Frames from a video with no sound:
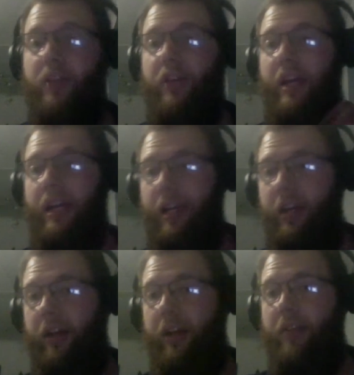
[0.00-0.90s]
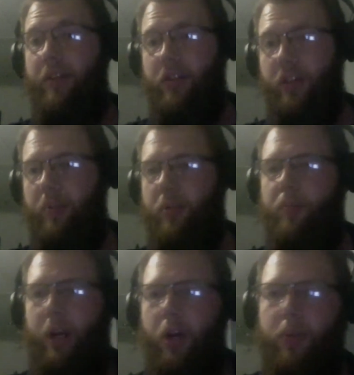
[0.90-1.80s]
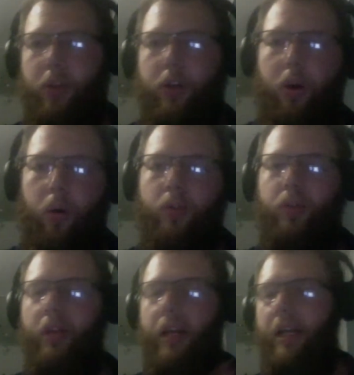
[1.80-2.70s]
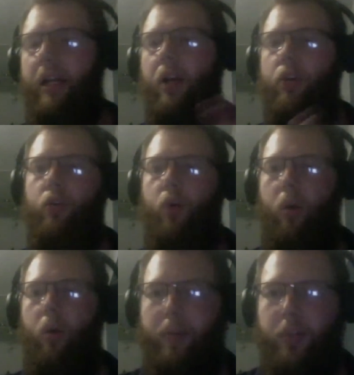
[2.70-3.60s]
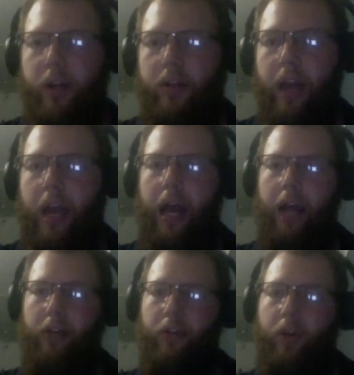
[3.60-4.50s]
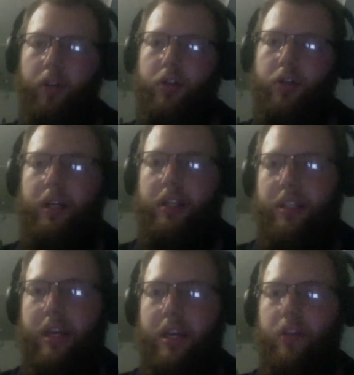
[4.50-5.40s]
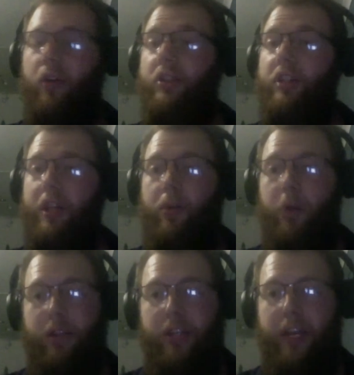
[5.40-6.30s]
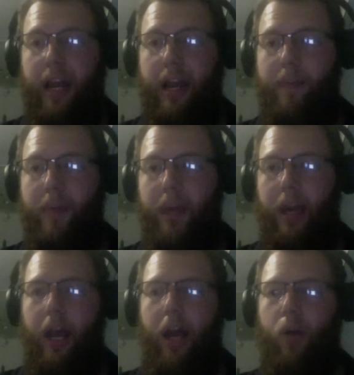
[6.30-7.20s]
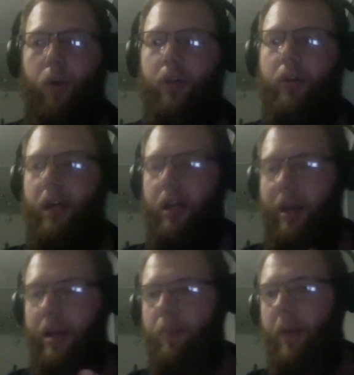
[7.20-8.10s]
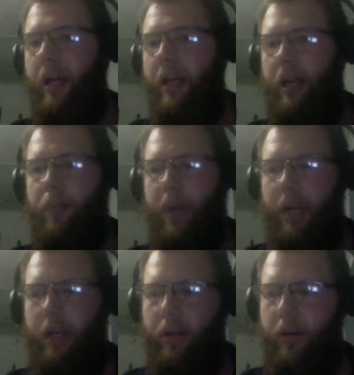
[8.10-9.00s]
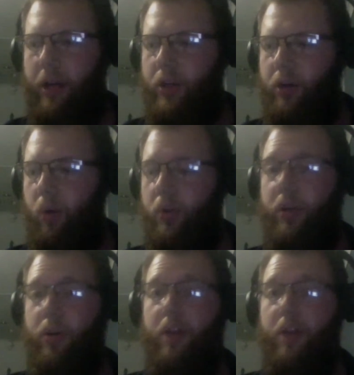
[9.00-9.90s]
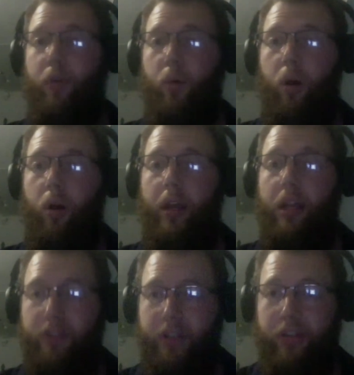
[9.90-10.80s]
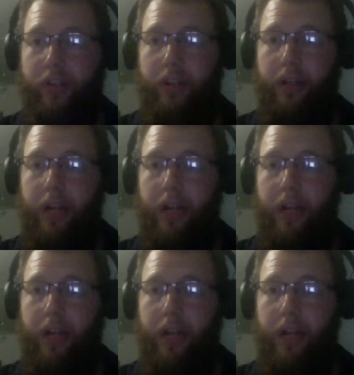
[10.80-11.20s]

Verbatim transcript: a link in the description below, but you can also directly go to our website at ratiochristi.co.za, uh, where you can uh, make, a, make a donation. Also, if you are interested